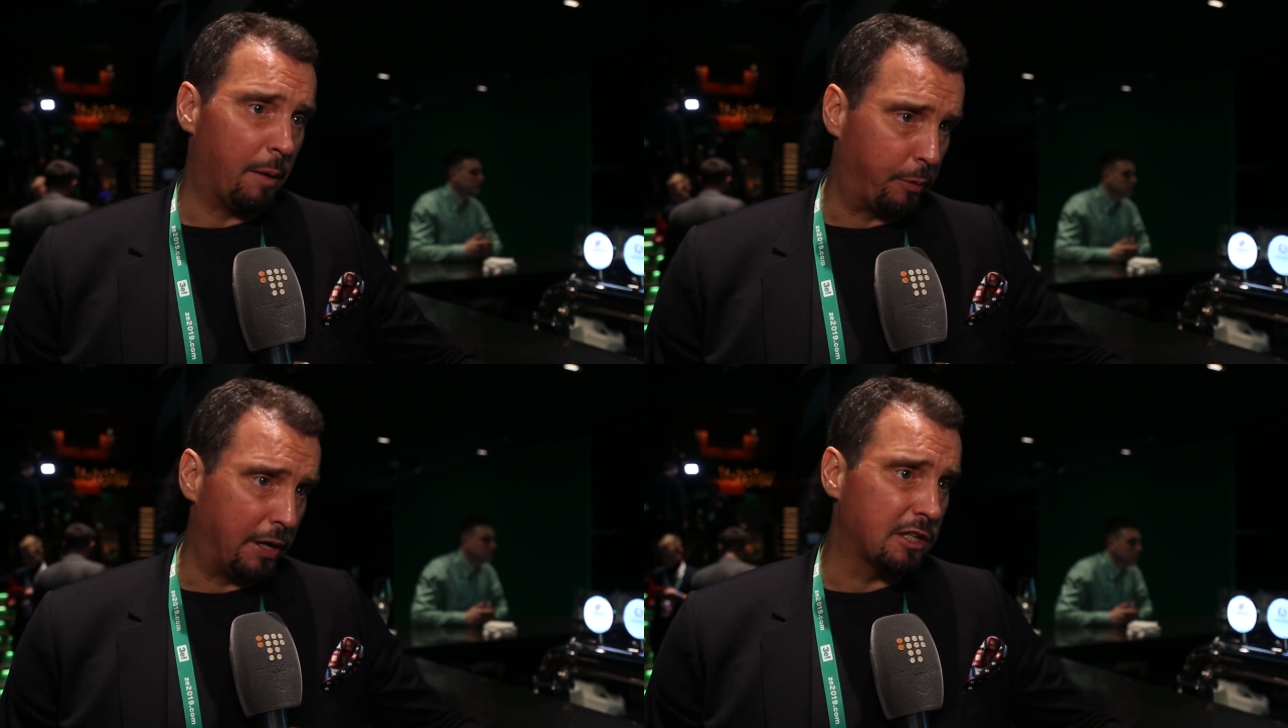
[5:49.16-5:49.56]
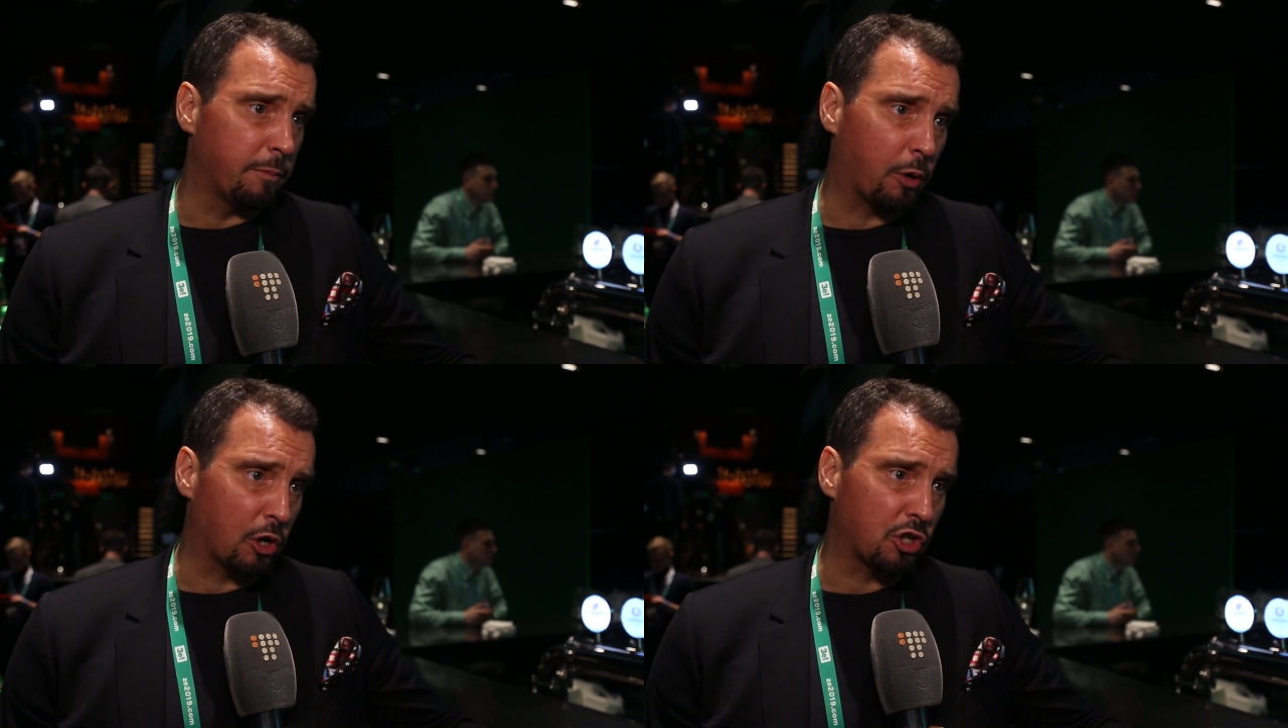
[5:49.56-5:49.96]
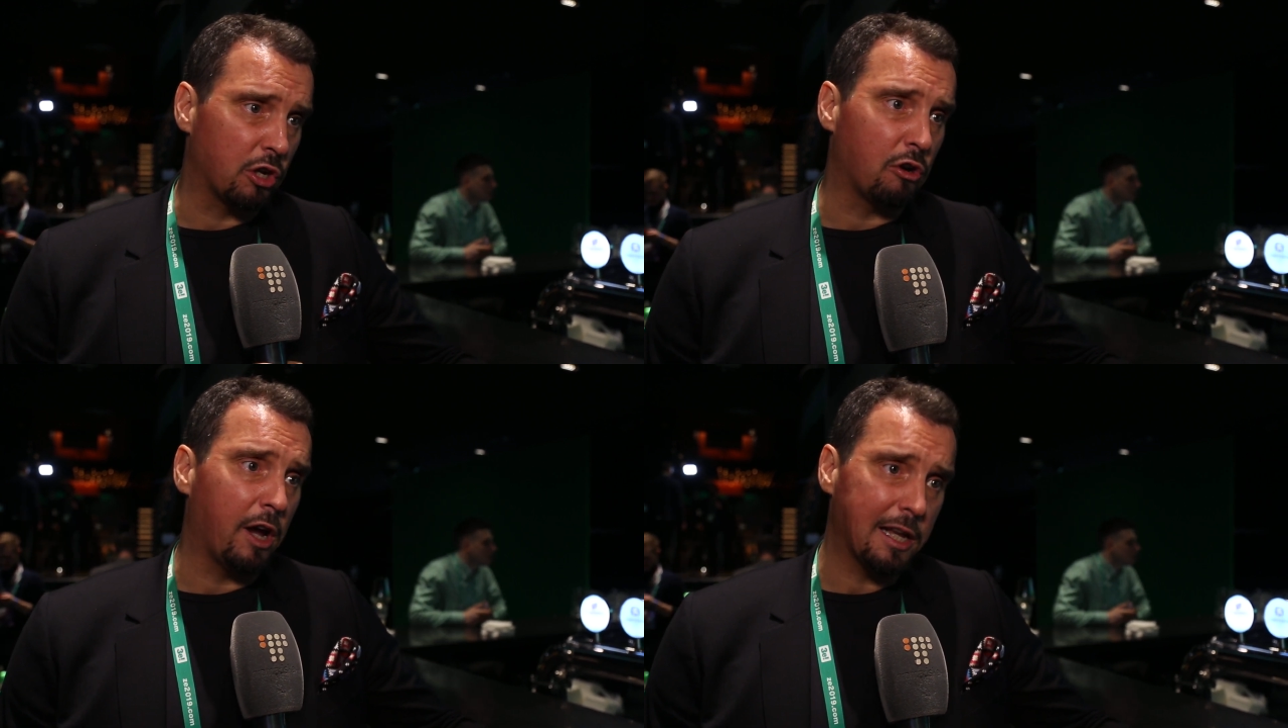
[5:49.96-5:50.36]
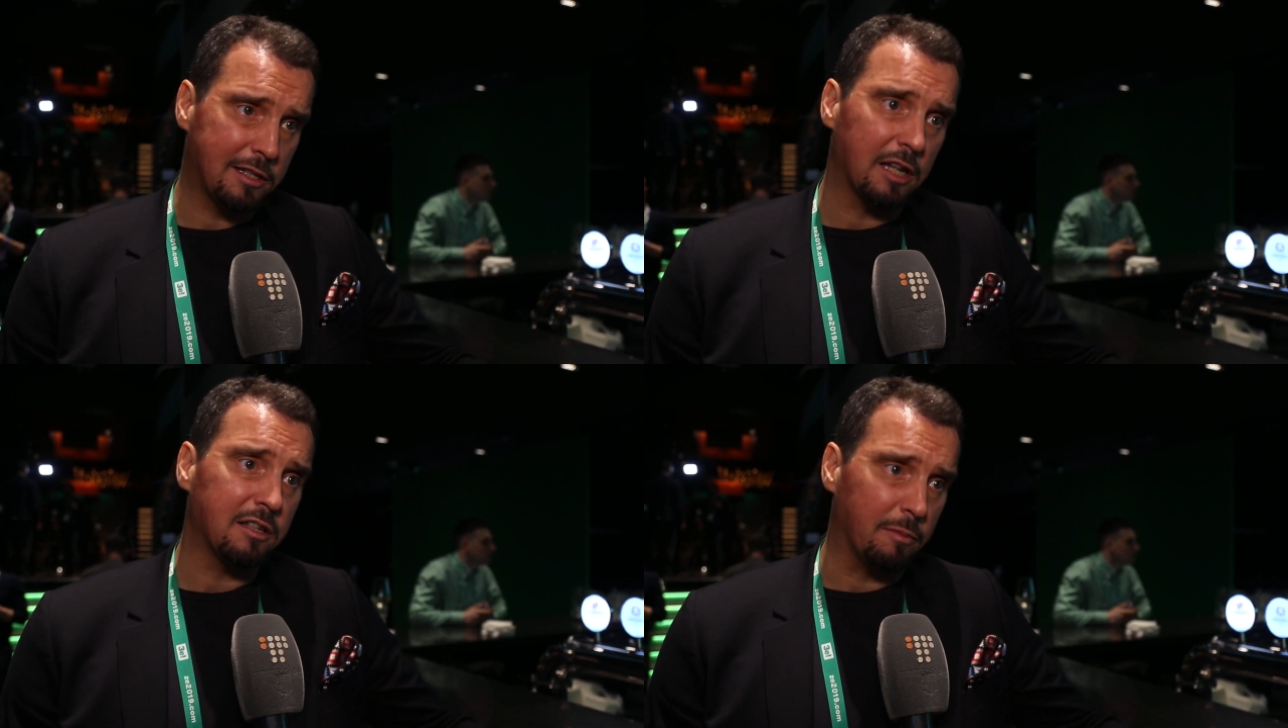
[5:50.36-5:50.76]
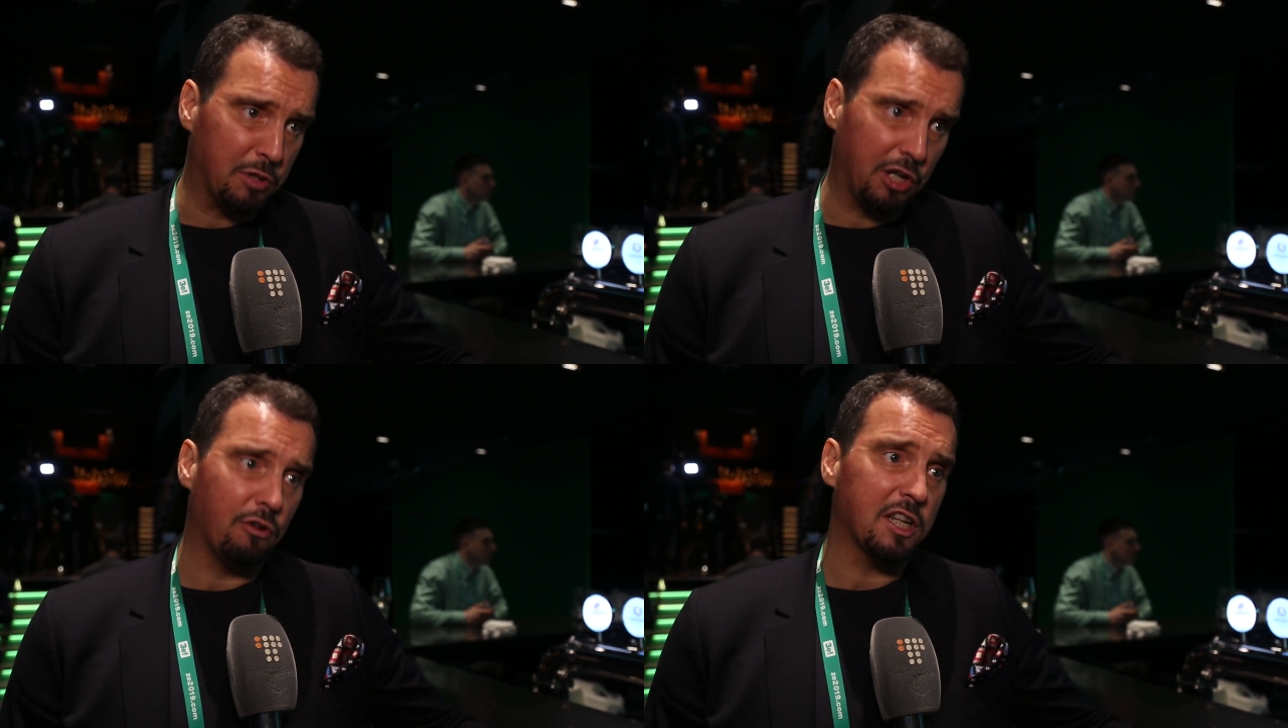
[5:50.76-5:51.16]
President Poroshenko has done some
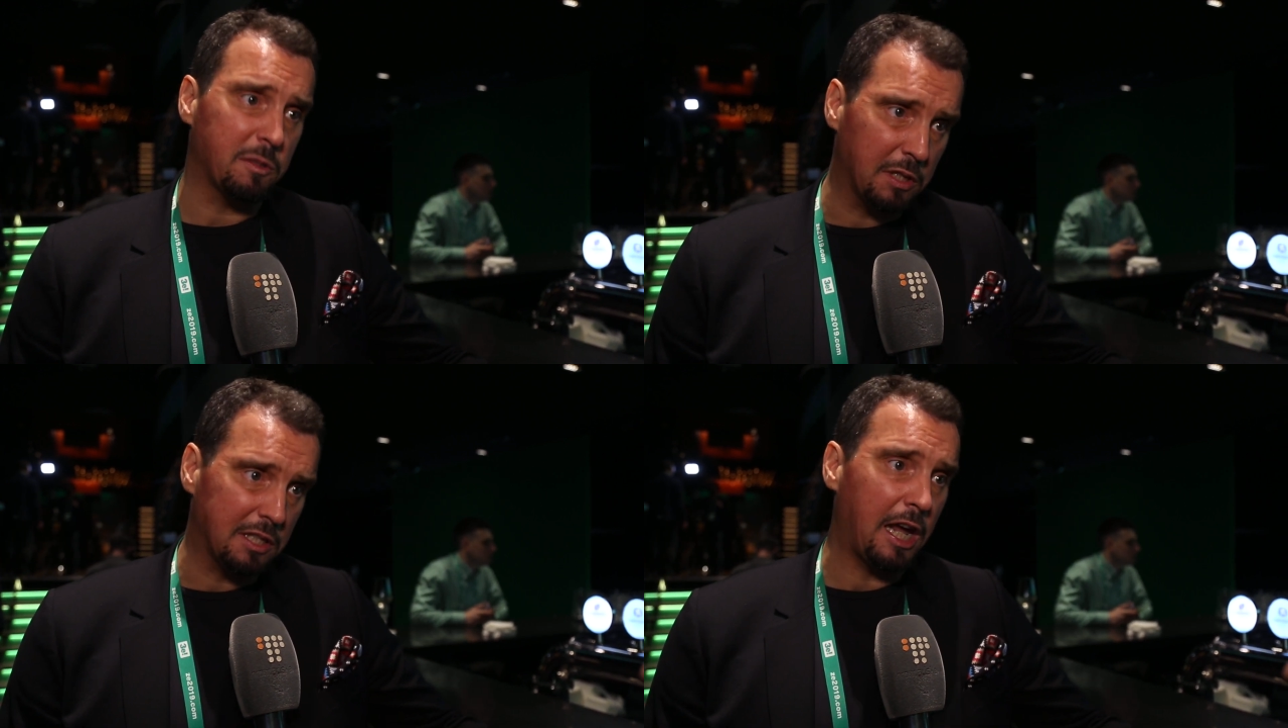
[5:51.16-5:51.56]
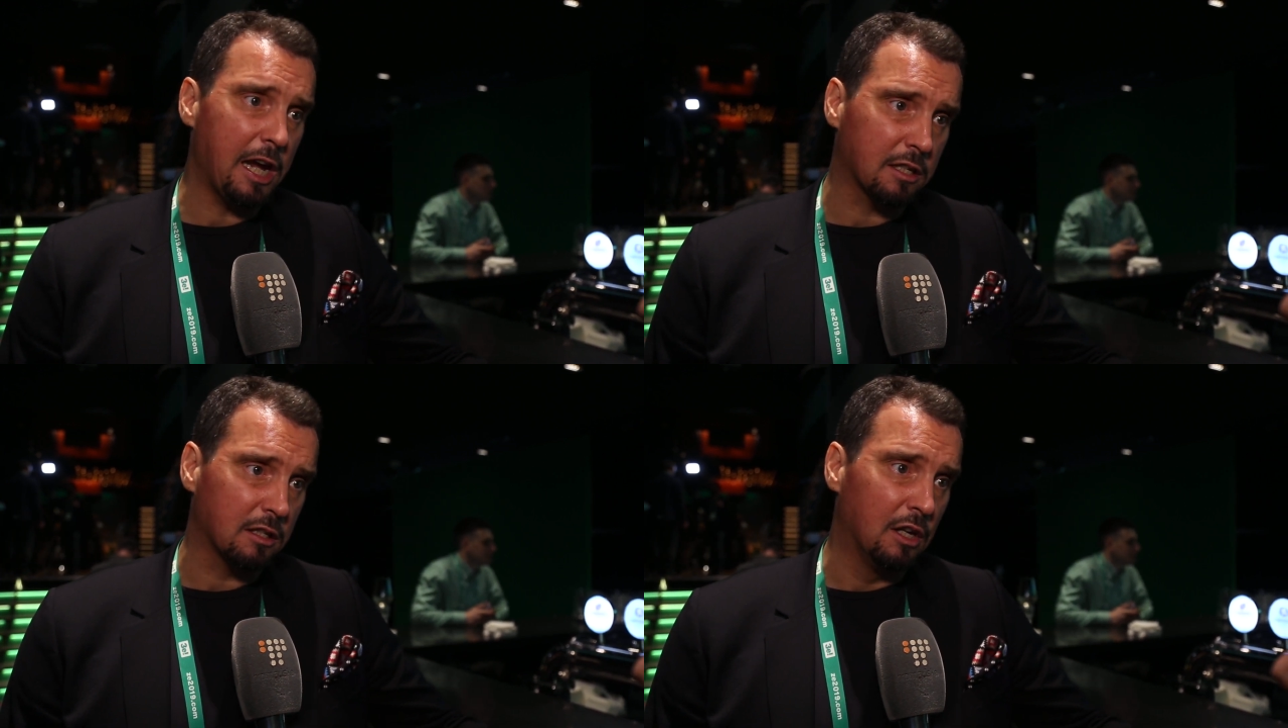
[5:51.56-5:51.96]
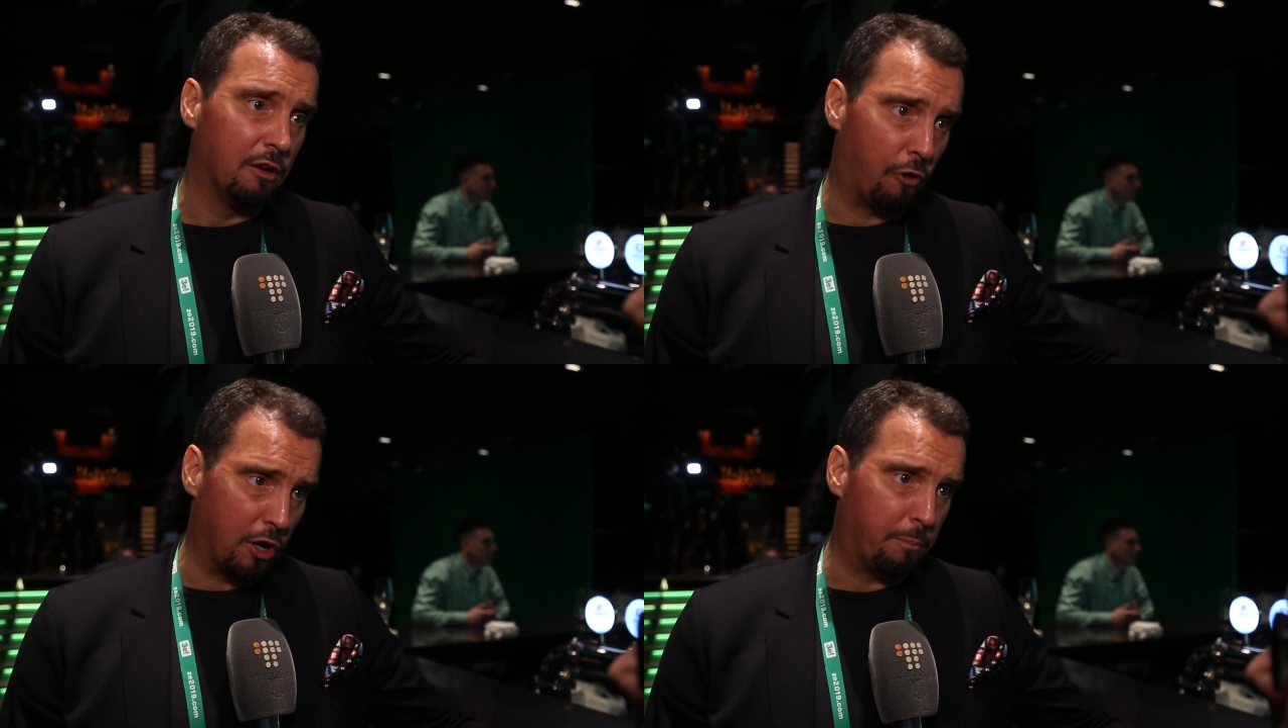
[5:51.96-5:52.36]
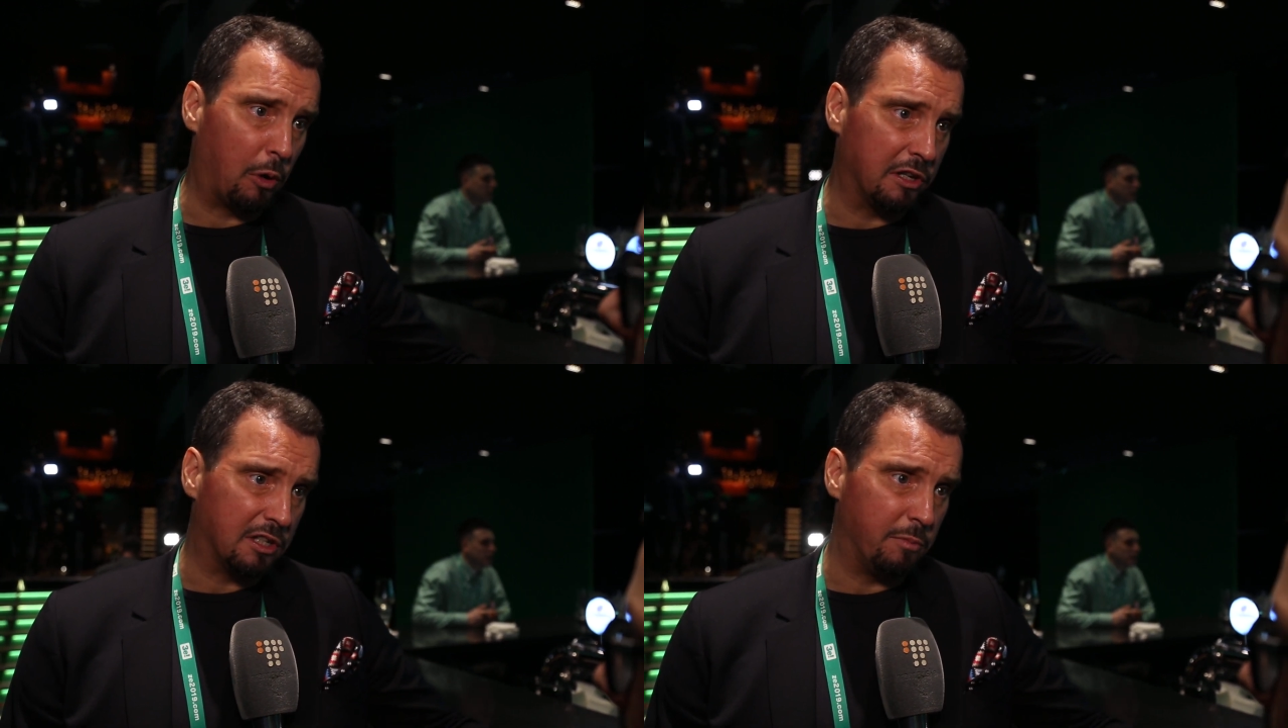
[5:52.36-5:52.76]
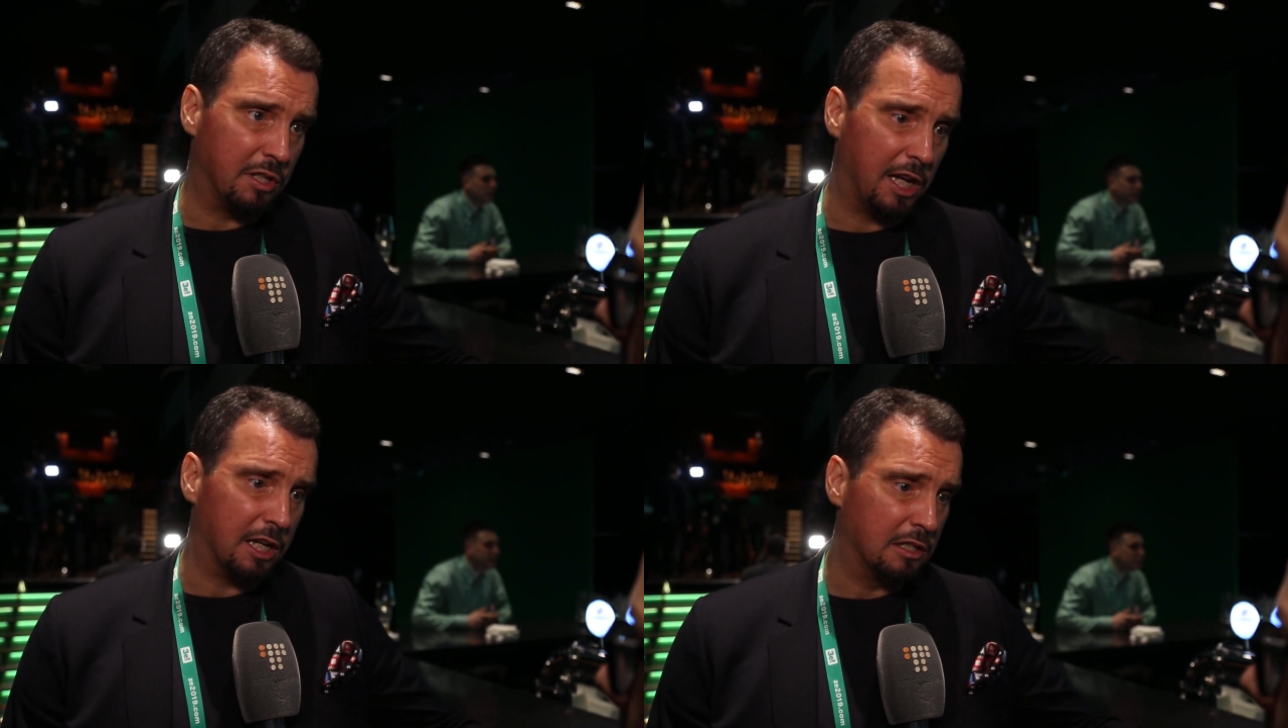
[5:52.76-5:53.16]
serious mistakes, foreign policy
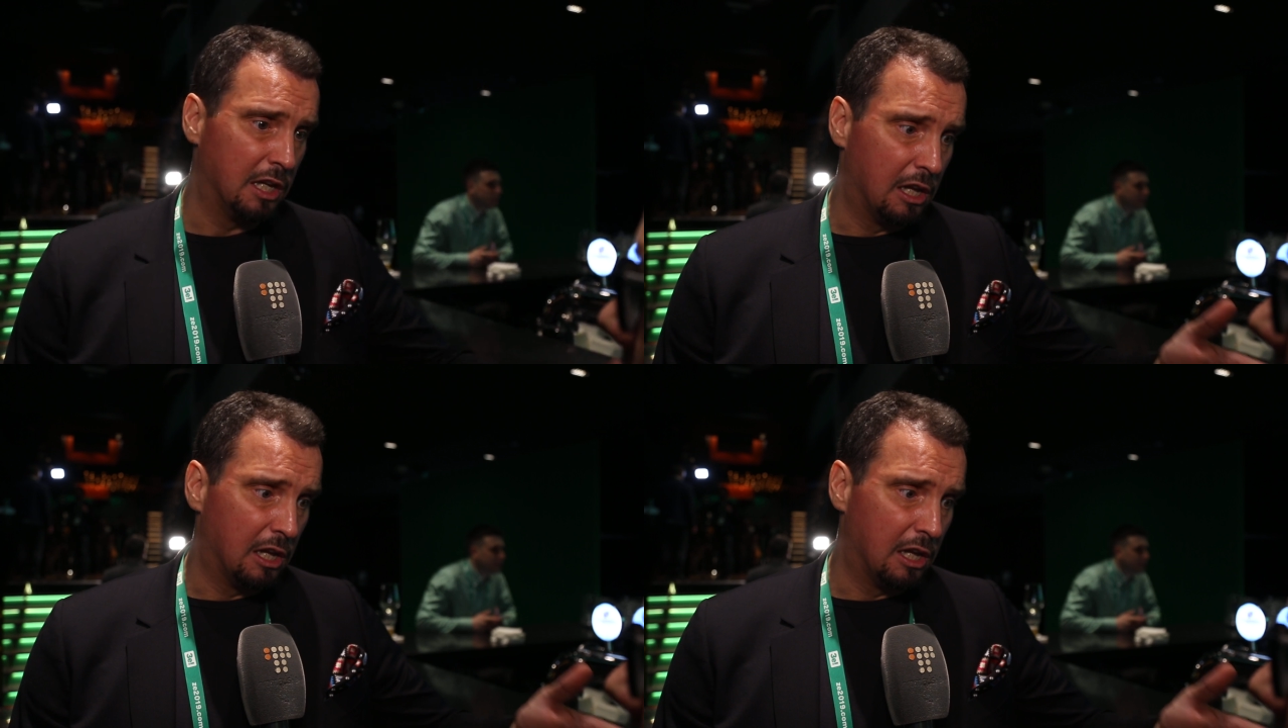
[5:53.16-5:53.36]
mistakes,